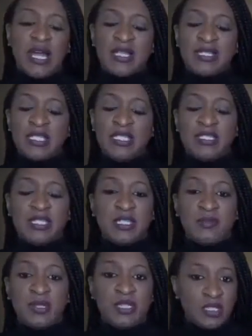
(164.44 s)
see
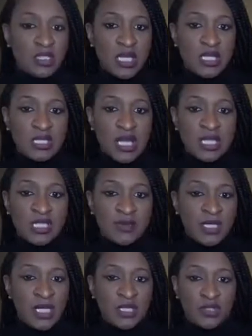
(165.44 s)
discipline and
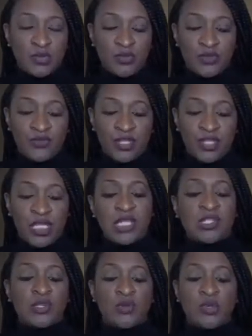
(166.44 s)
chastisement as two different
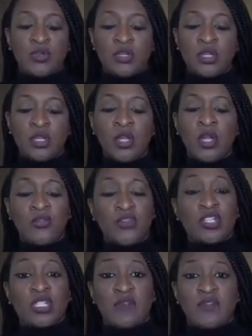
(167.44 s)
things. So we're going to
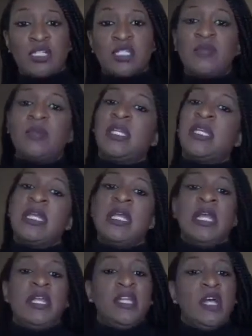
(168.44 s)
first cover discipline.
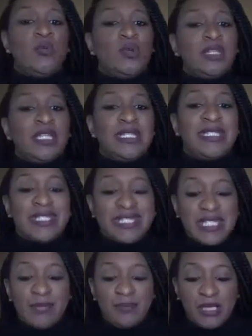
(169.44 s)
Now with the
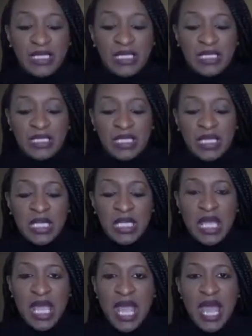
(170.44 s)
discipline,
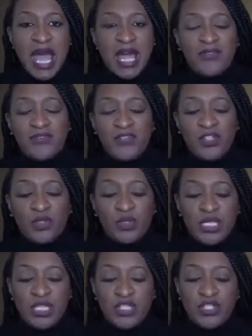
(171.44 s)
I feel
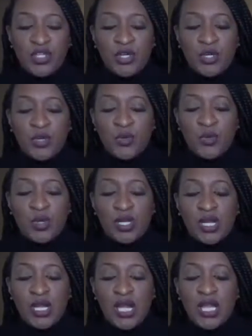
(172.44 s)
as though
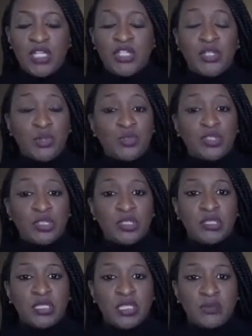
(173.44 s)
you
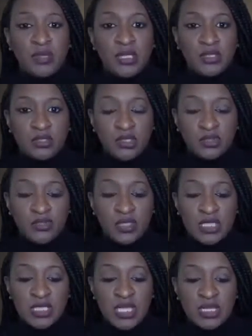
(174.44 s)
should discipline your children
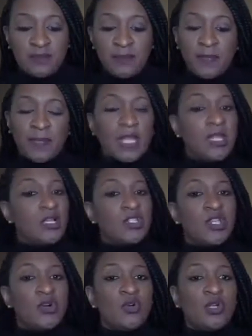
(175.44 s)
the same.
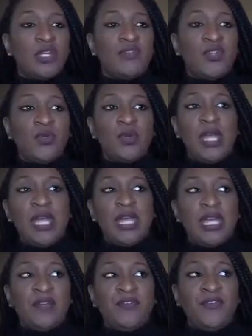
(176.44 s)
So if you
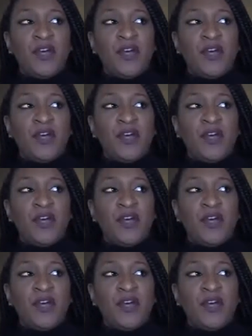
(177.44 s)
have,